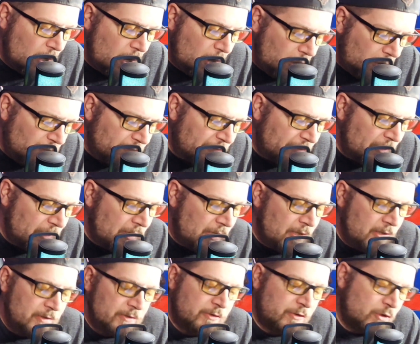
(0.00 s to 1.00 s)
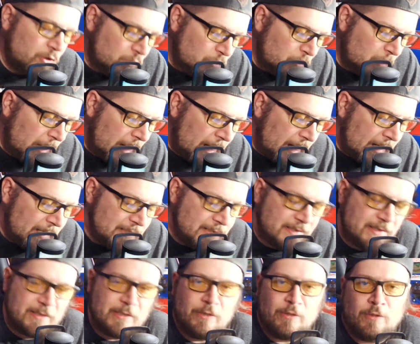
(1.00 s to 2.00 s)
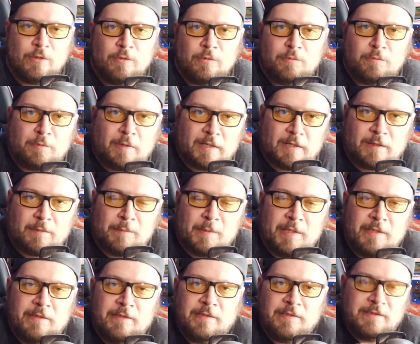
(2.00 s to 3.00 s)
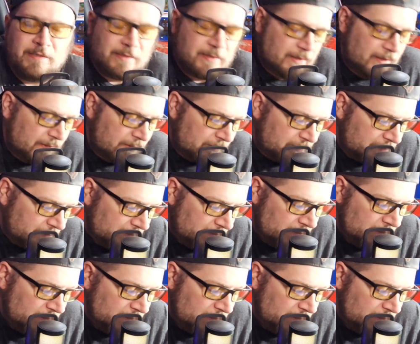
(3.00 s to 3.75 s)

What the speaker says: overall, do I still recommend these things?